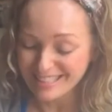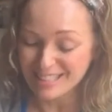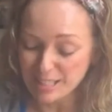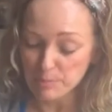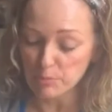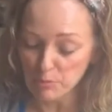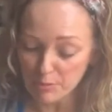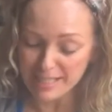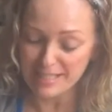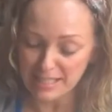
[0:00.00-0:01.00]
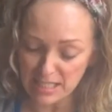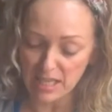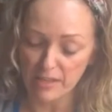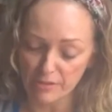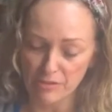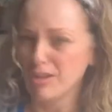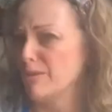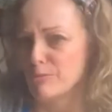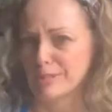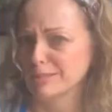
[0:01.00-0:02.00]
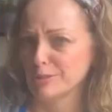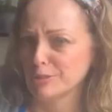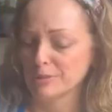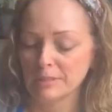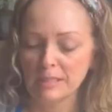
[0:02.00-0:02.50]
Just press it together, not real glue.